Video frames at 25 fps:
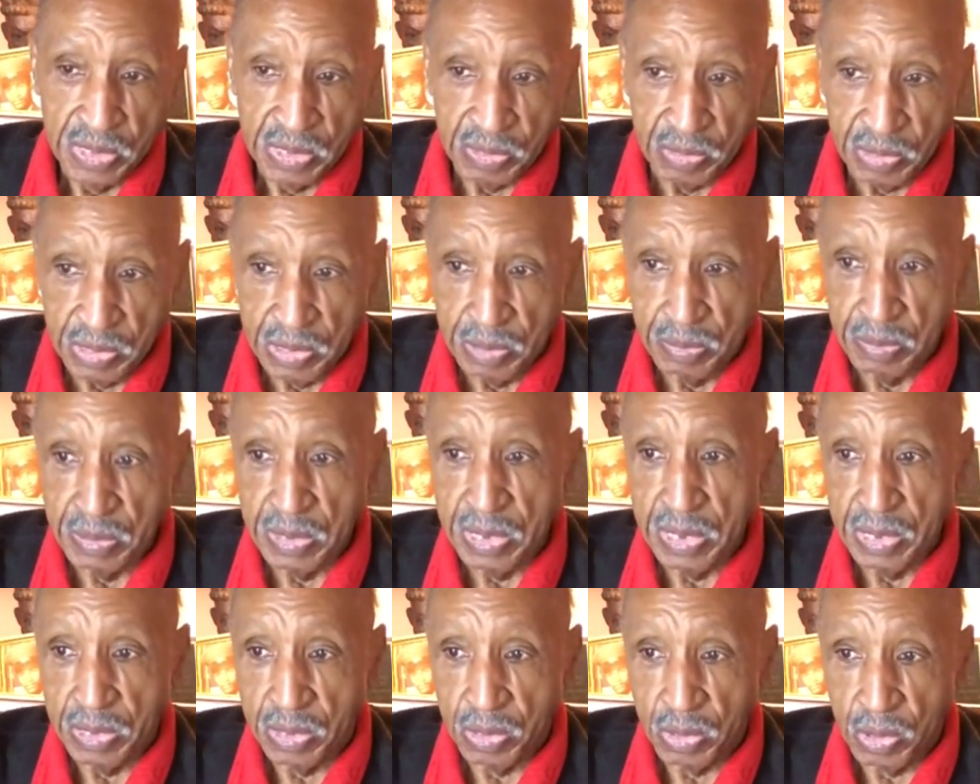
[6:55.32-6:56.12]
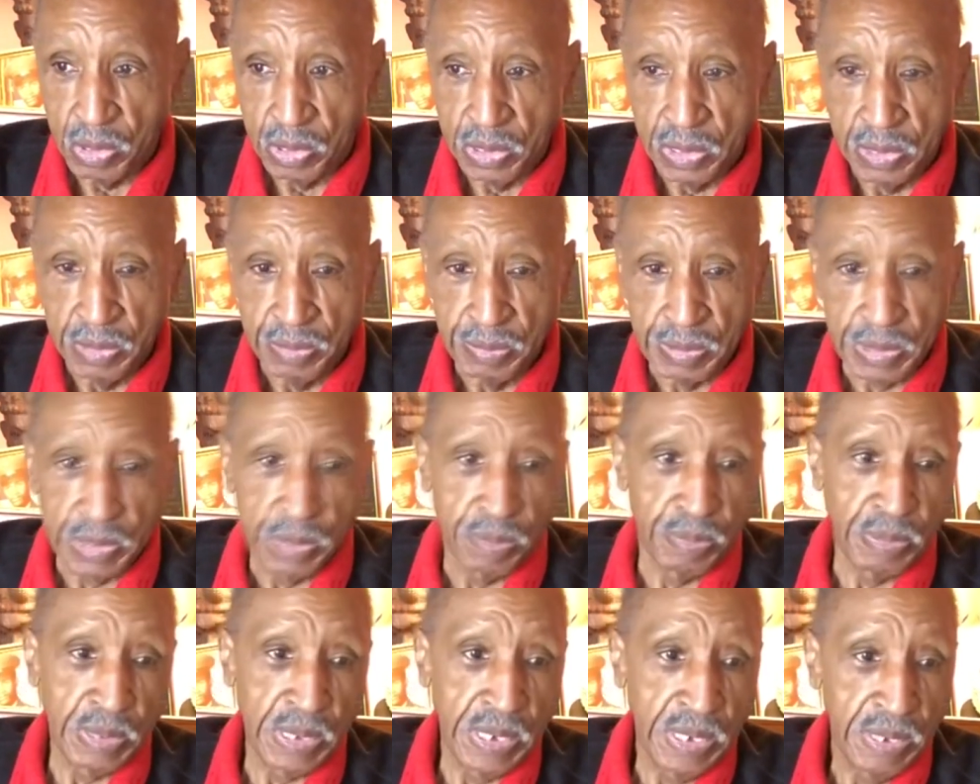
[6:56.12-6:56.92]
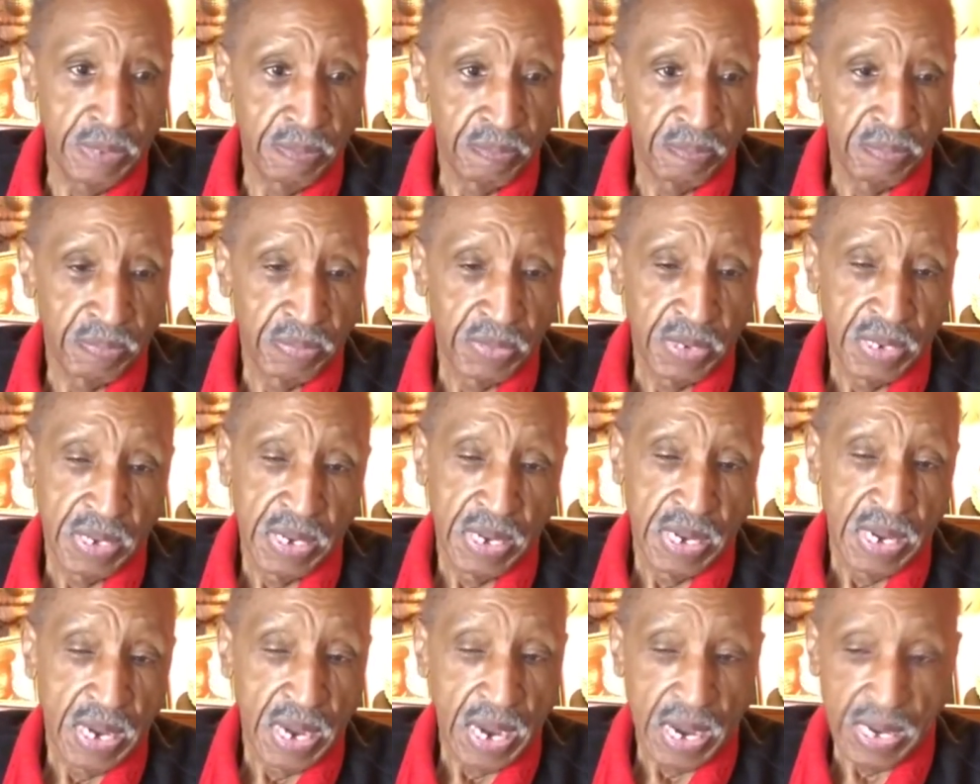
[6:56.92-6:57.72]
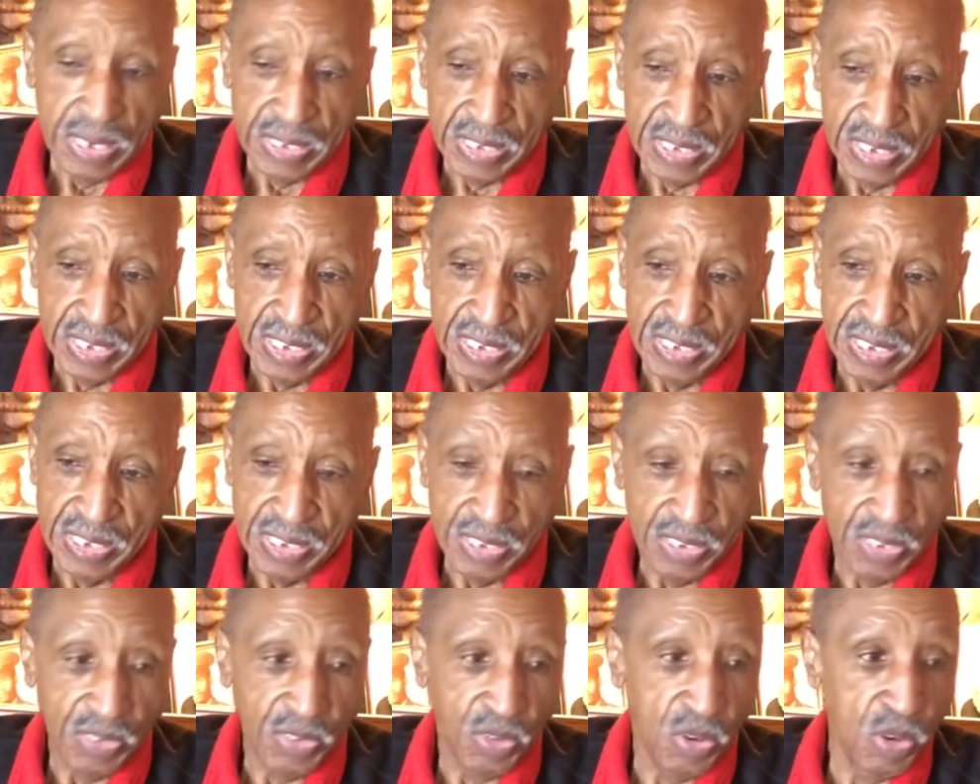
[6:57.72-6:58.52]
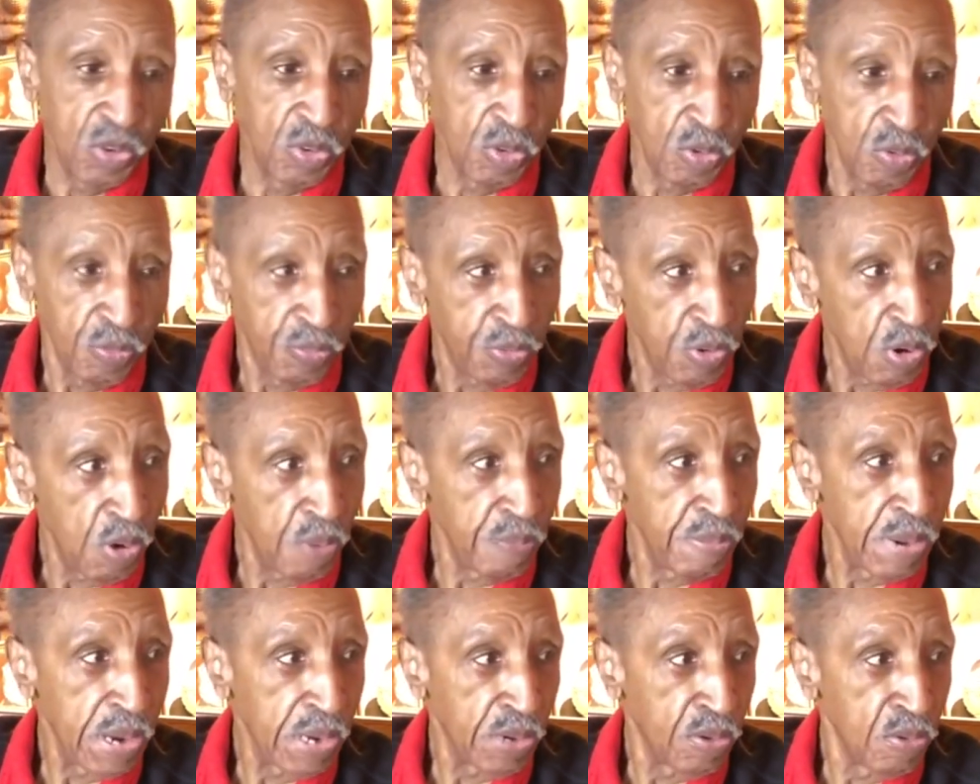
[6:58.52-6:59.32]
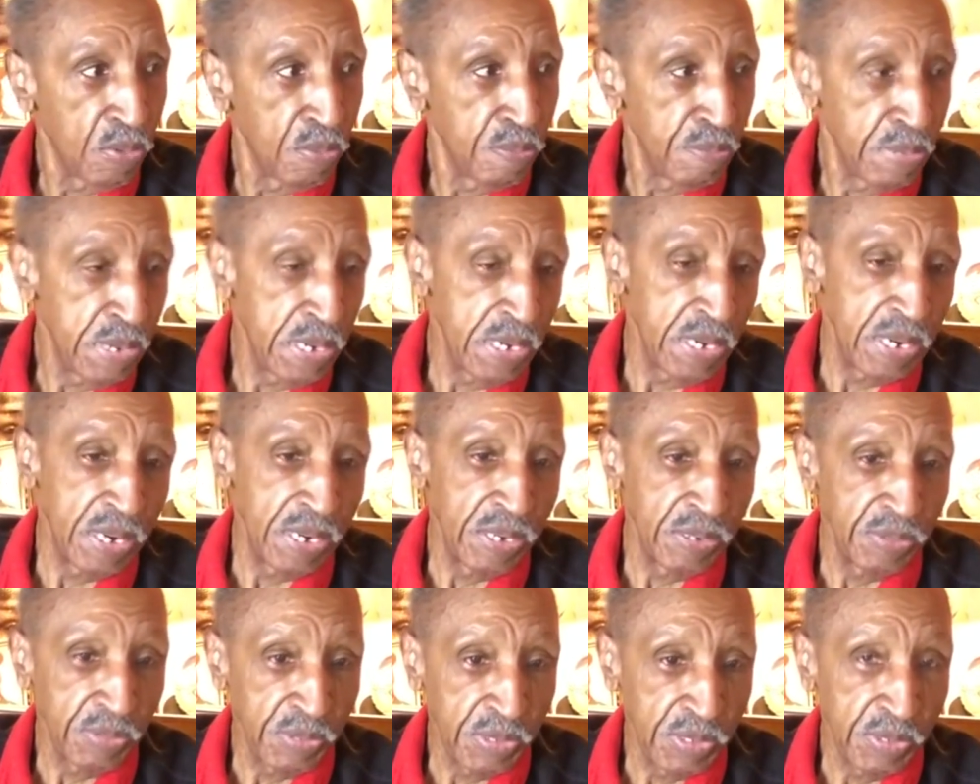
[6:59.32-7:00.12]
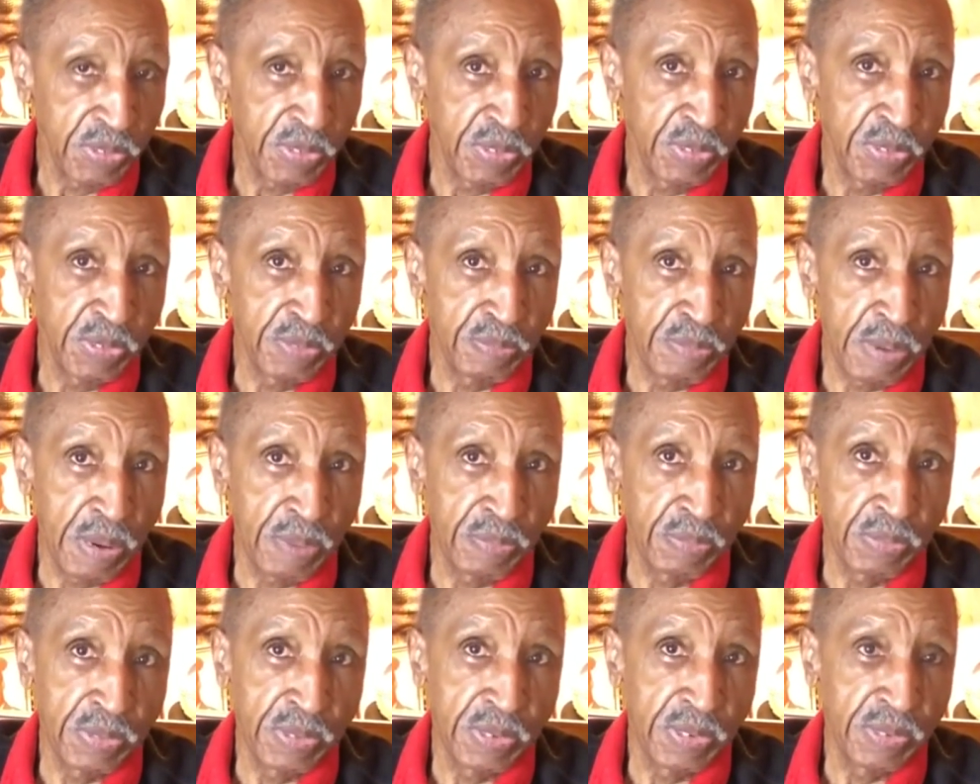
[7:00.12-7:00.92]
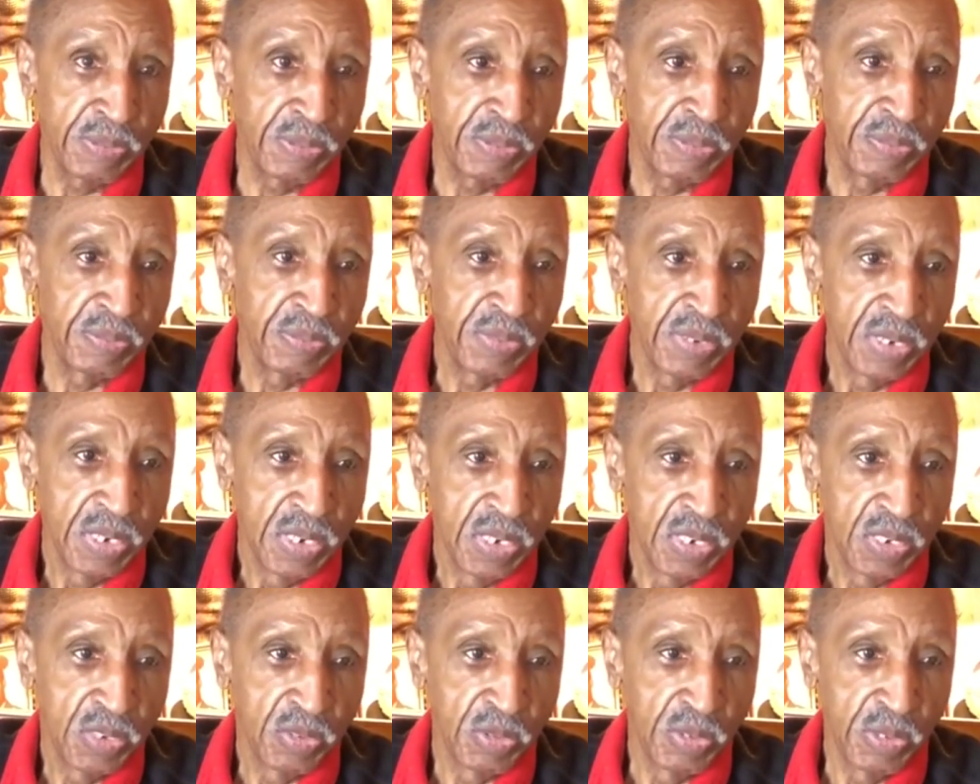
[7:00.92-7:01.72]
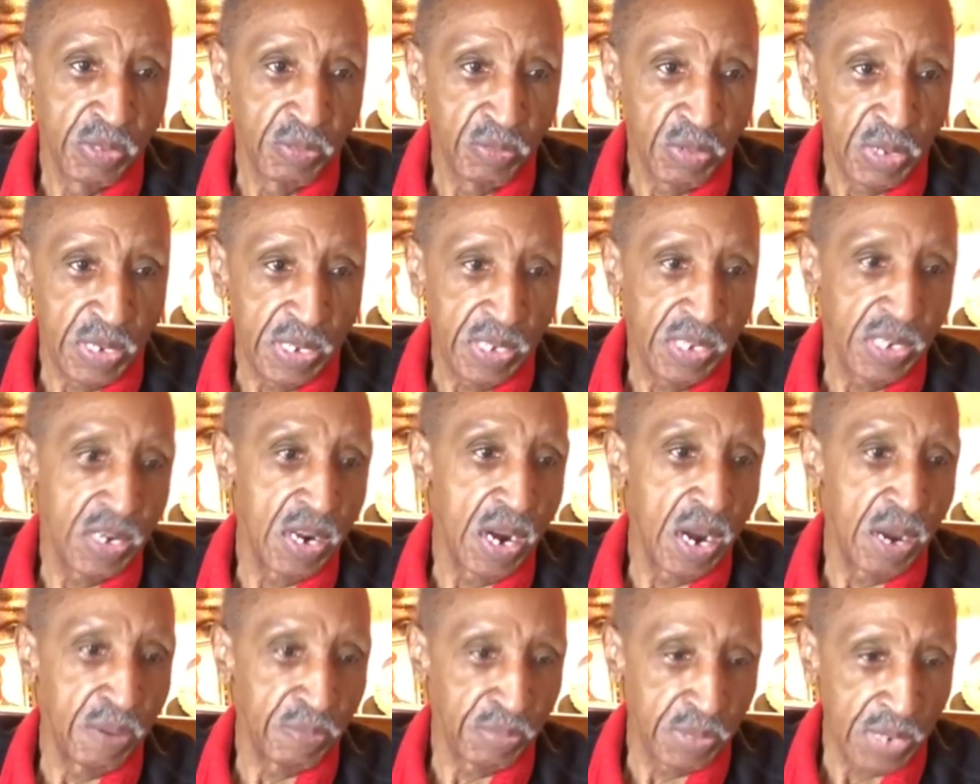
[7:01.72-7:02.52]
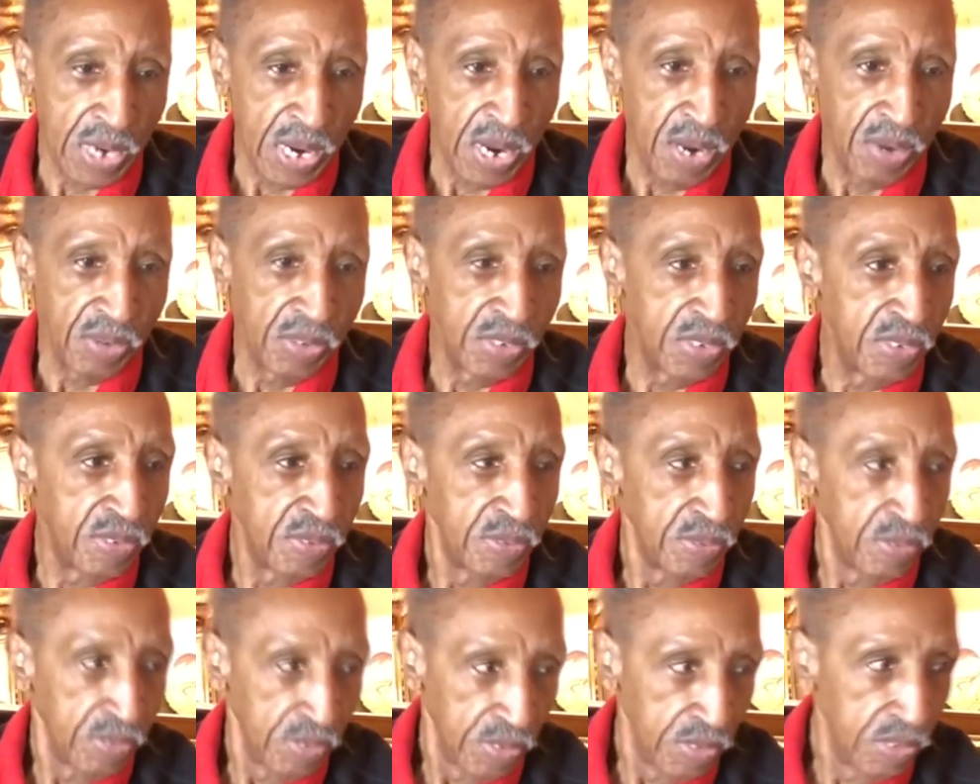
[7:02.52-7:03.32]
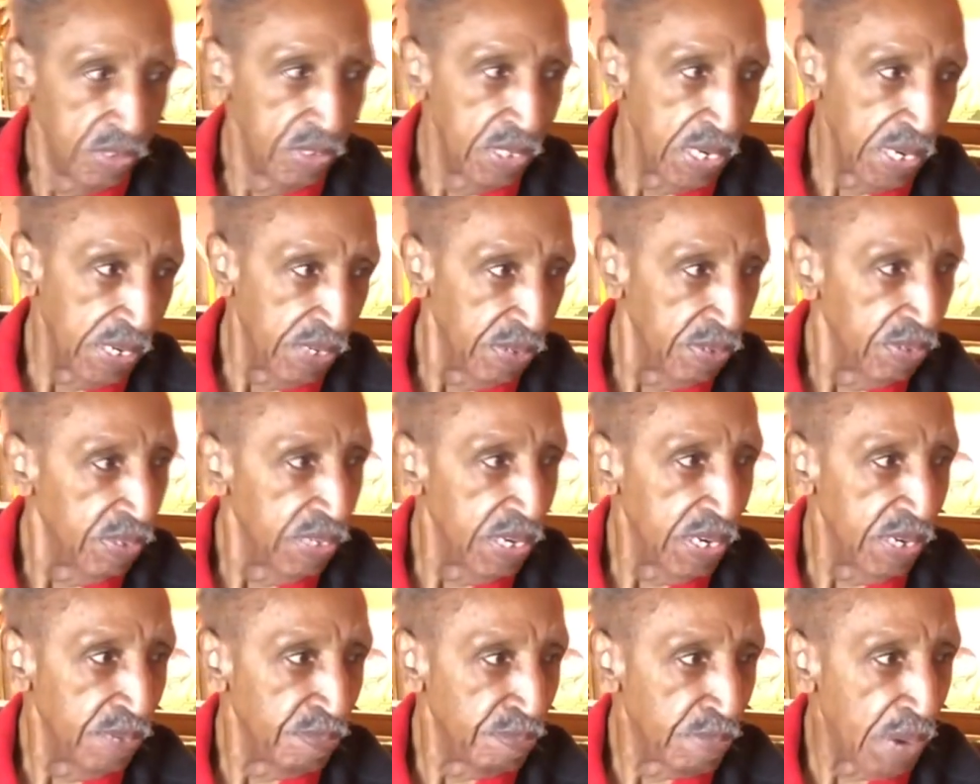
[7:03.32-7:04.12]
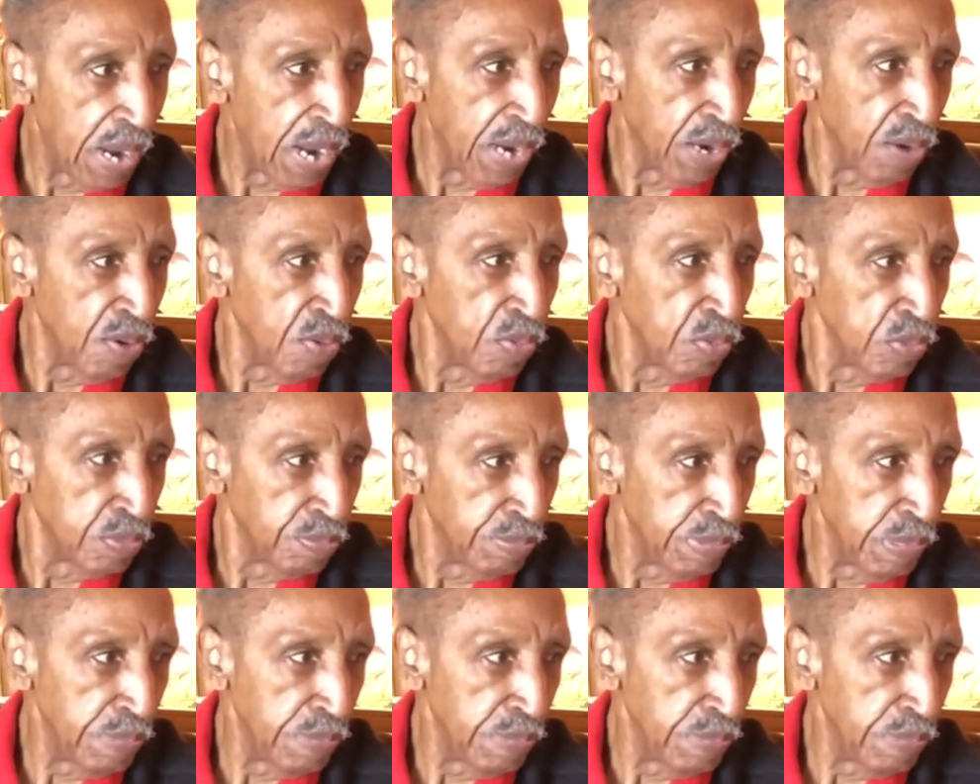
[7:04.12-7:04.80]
You leave me in court, Mister B. I said, he got to fall back on me. I was his mom's. So anyway, he calmed down and let that bygone